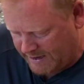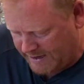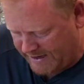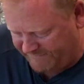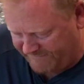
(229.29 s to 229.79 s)

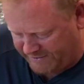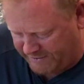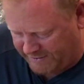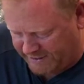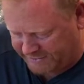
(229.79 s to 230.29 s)
I had a
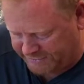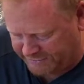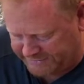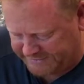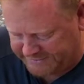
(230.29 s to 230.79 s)
video that
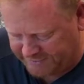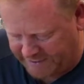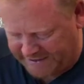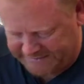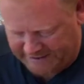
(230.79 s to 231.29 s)
shows these
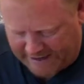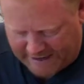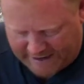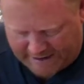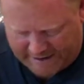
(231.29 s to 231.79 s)
grates I
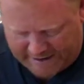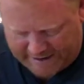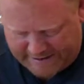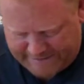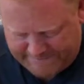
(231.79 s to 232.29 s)
got
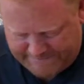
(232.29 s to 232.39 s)
on